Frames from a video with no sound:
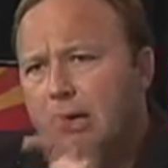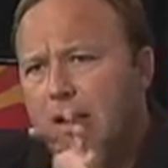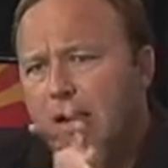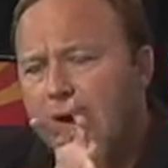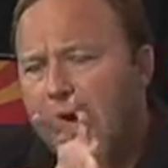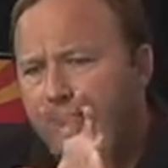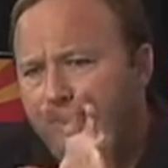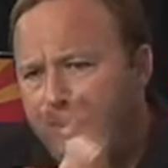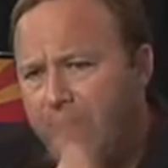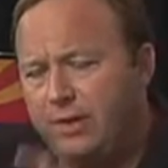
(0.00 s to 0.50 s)

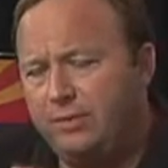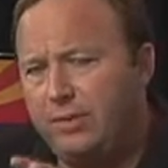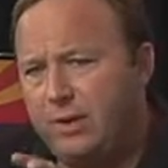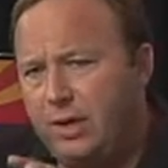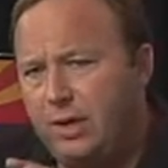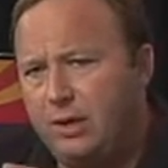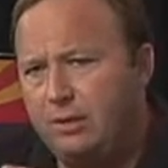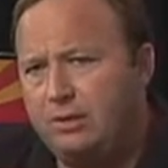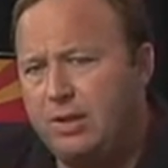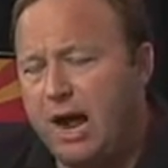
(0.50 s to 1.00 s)
I think
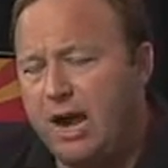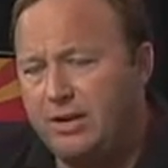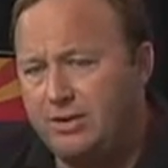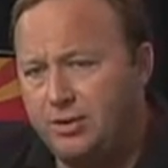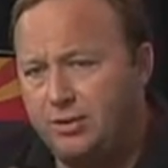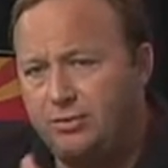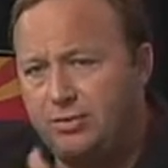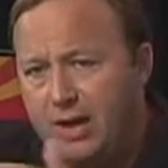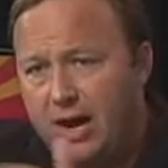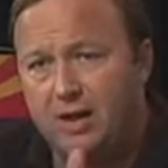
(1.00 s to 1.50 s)
the
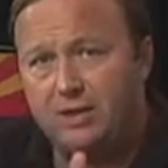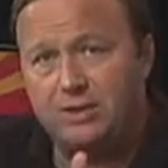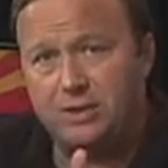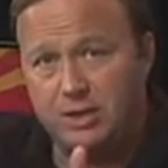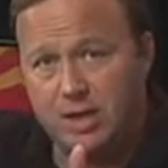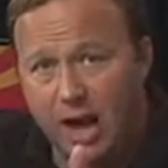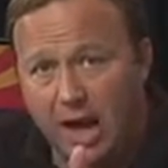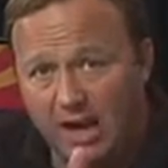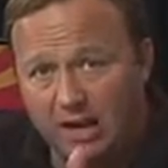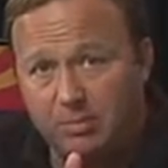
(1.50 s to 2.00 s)

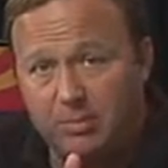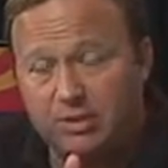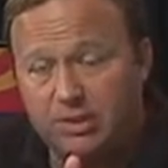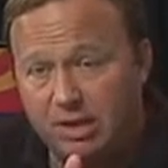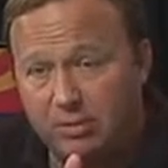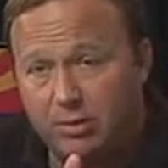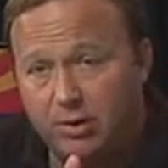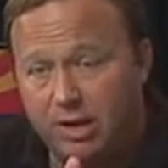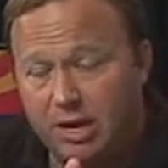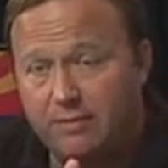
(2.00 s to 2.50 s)
92,000 documents
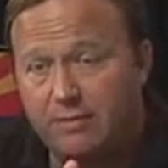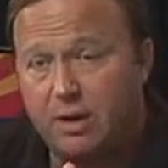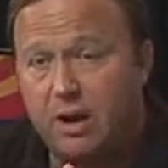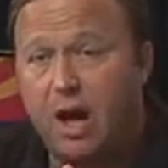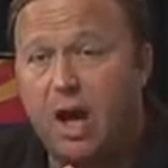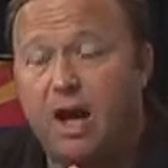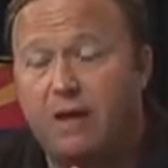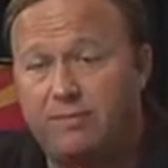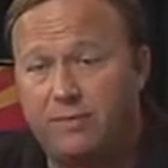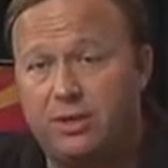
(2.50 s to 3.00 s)
they were given,
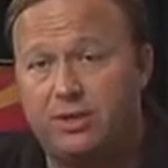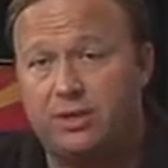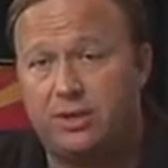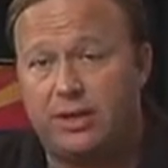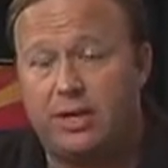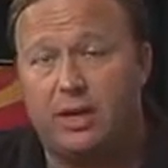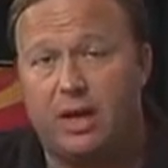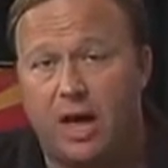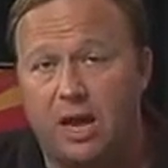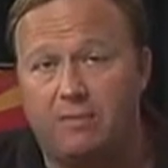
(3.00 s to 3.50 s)

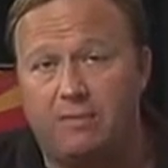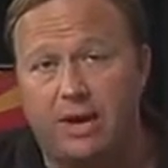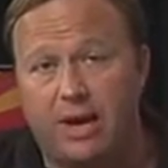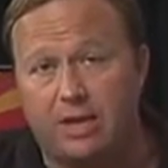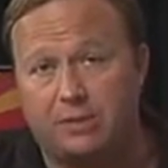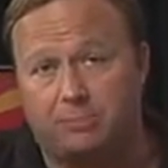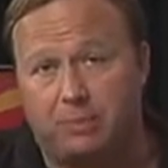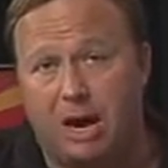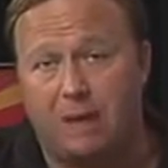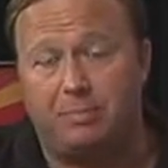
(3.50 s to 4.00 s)
obviously a lot of it
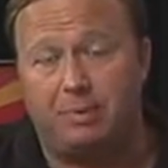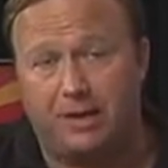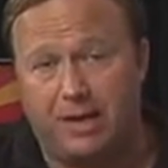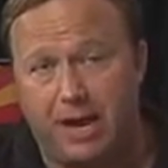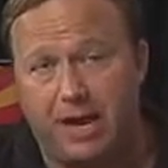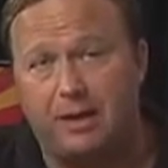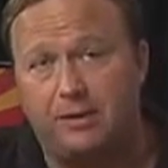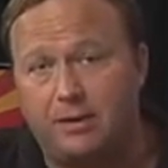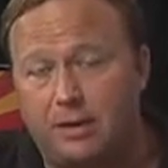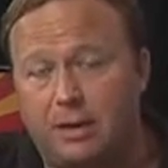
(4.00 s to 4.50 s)
has
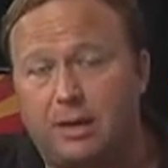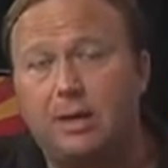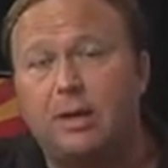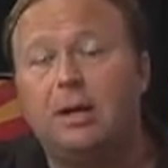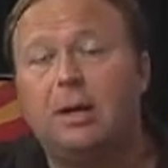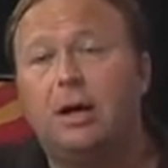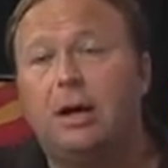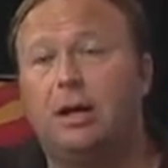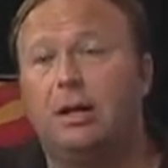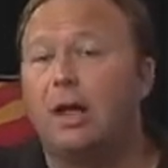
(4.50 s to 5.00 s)
propaganda.
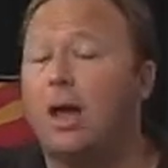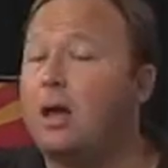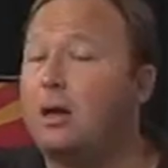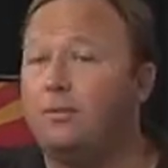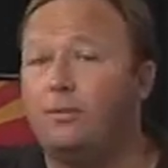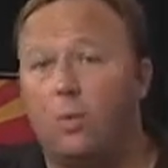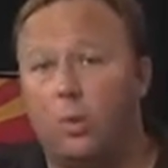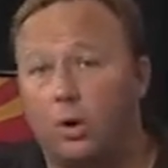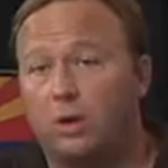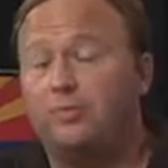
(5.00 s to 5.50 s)
A lot
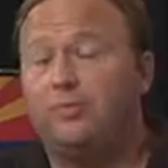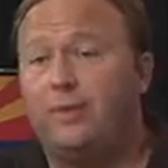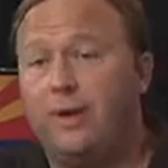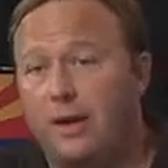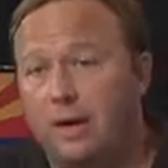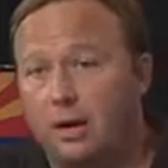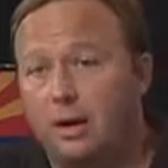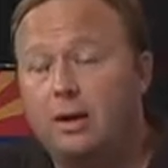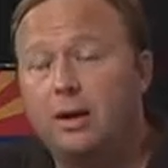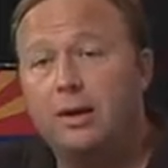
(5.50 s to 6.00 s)
of
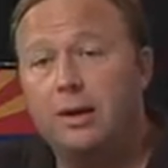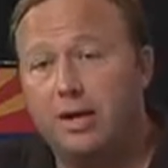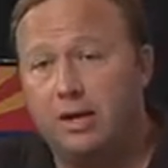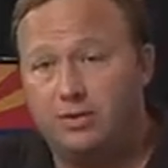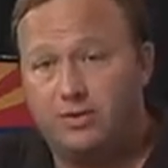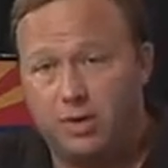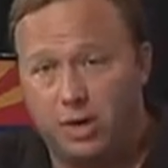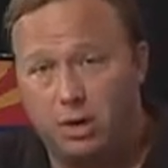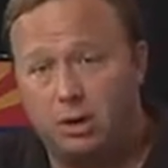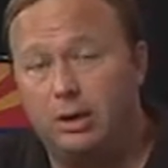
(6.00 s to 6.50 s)
warfare
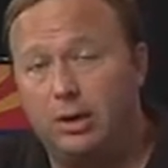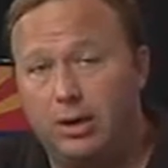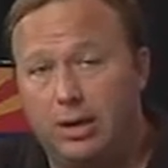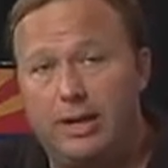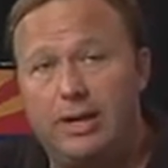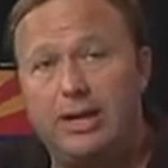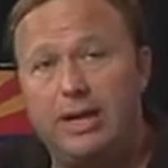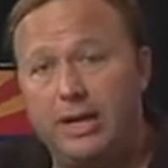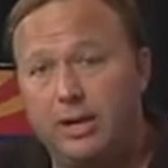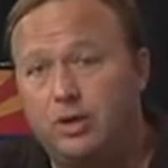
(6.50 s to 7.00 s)

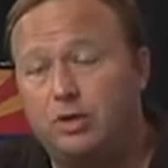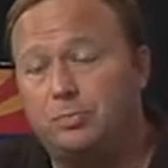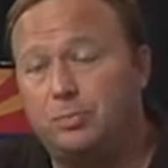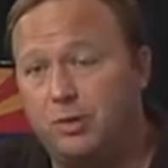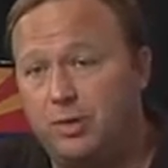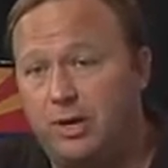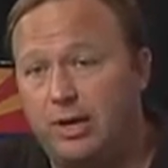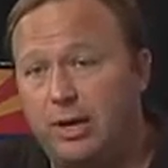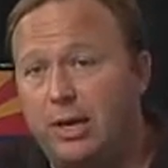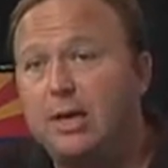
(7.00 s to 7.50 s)
internally is
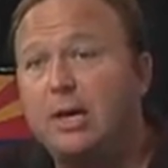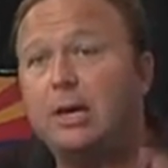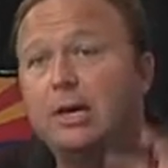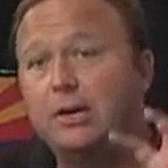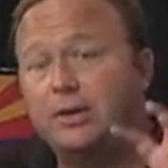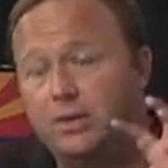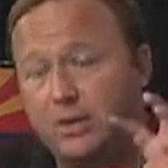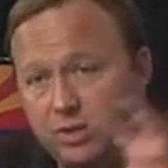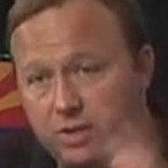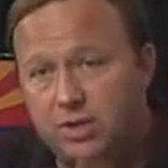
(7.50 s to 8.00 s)
putting
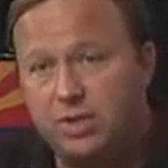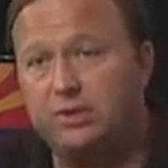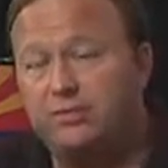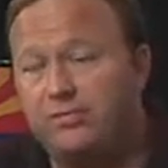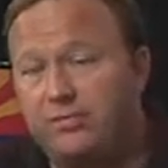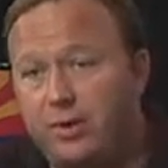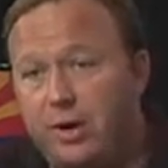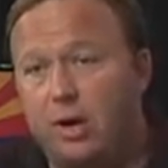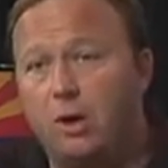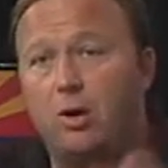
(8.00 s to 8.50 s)

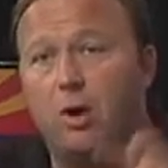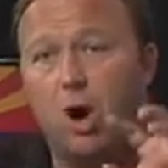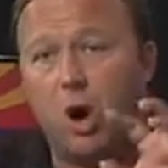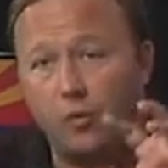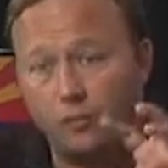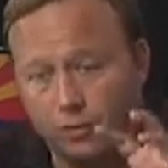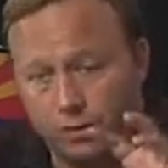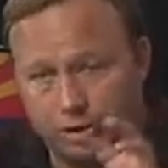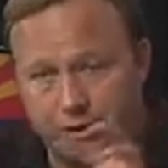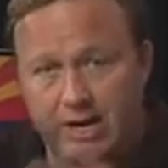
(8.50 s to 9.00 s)
disinfo,
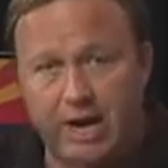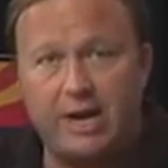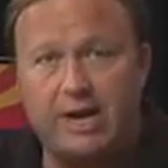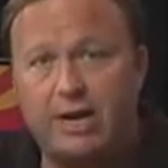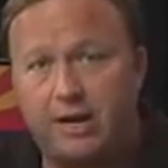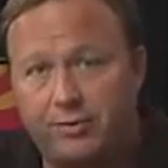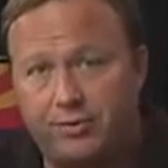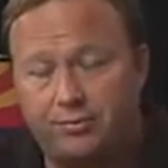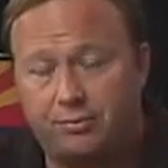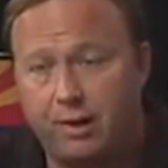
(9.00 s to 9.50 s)

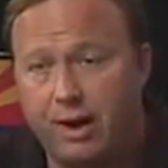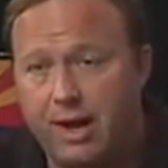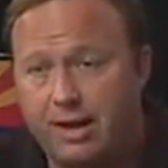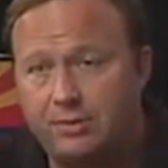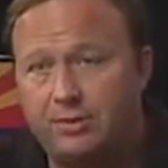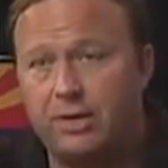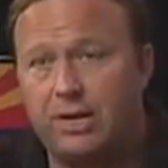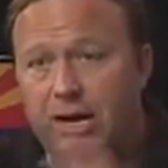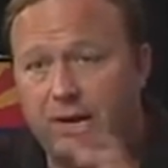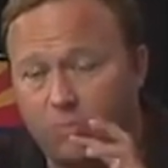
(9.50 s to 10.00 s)
overstating a
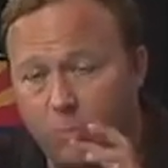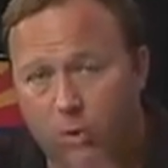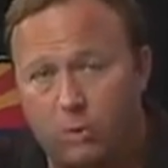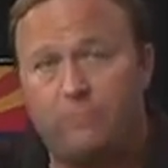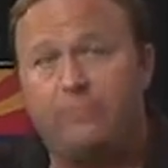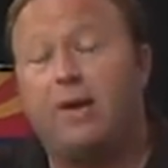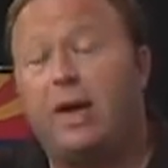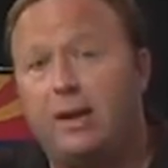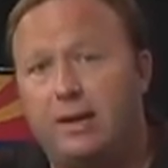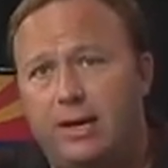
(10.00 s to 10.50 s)
threat to get more
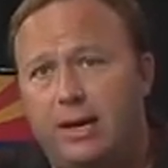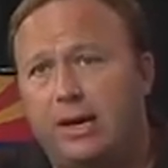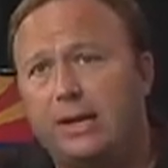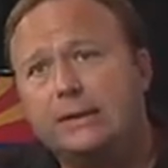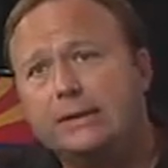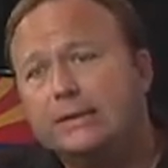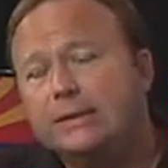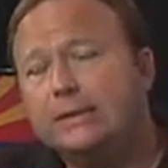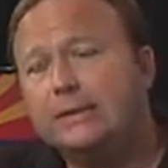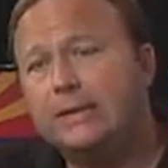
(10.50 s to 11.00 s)

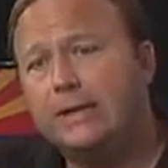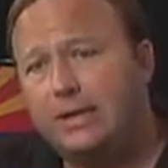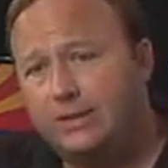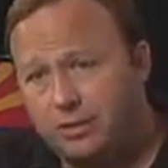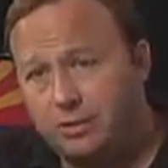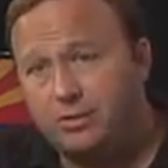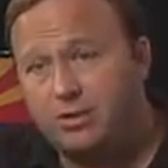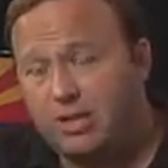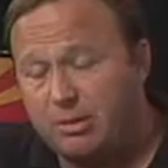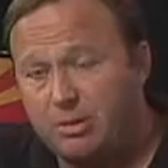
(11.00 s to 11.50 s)
funding.
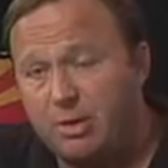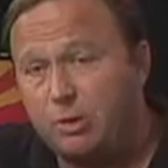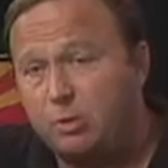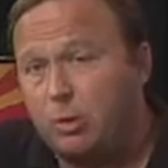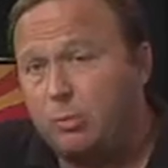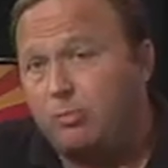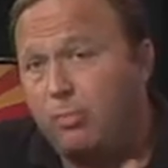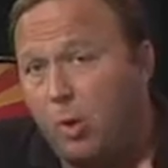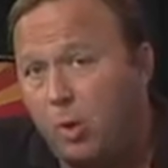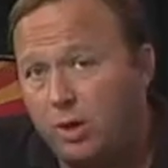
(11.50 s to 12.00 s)
And so some of the
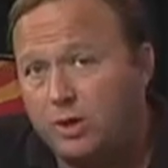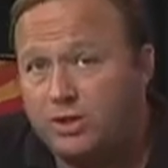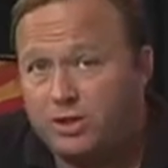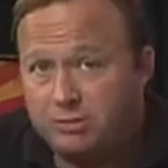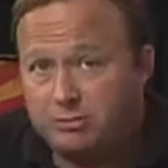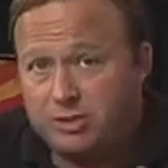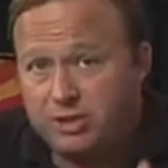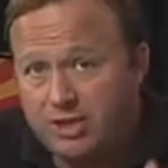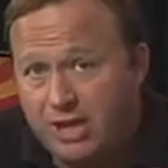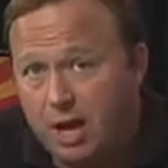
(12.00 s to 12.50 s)
reports
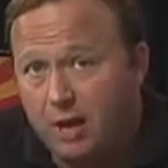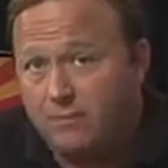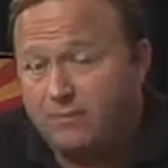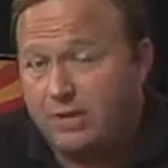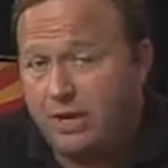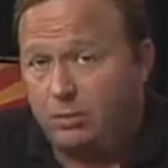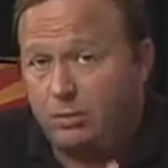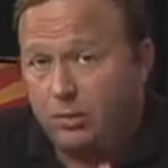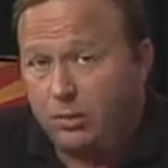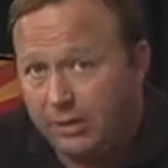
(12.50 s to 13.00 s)

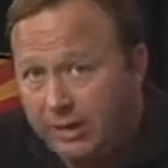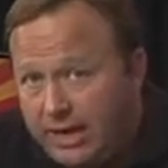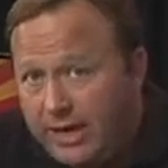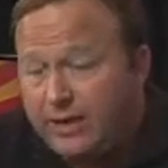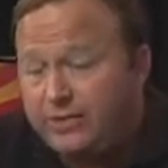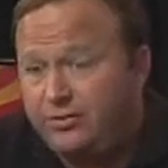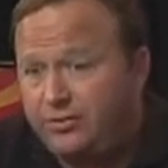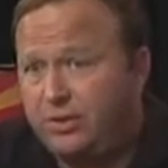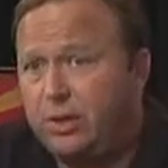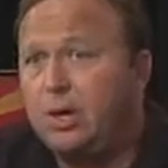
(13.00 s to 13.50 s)
themselves they
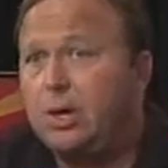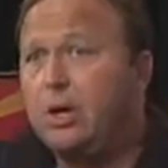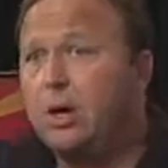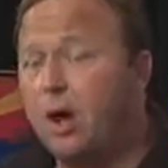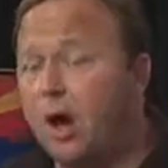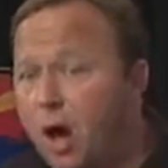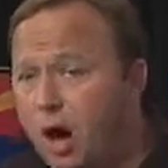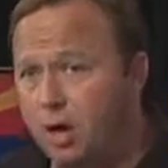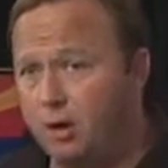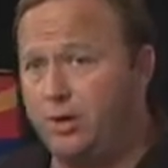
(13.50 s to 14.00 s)
released
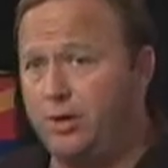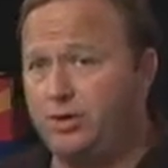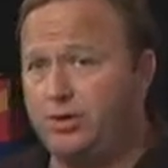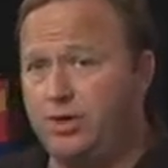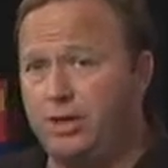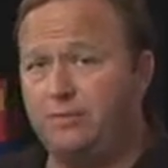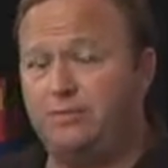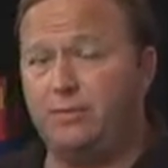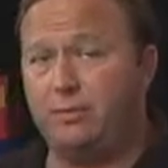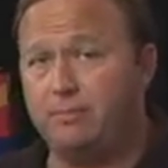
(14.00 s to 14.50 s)
are
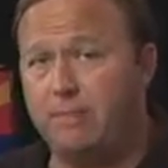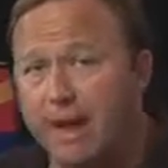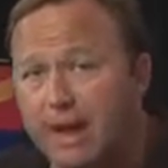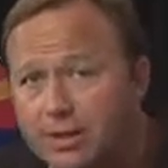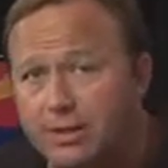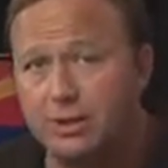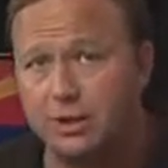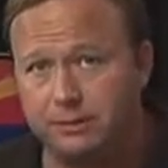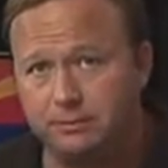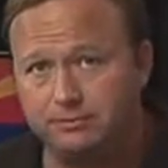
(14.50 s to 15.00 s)

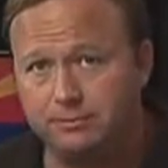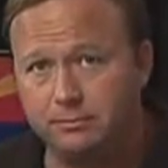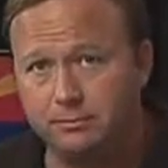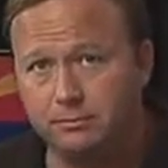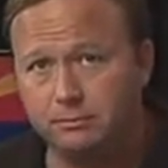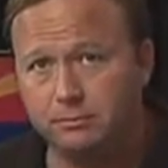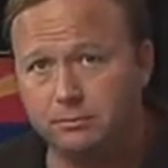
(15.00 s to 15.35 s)
disinformation.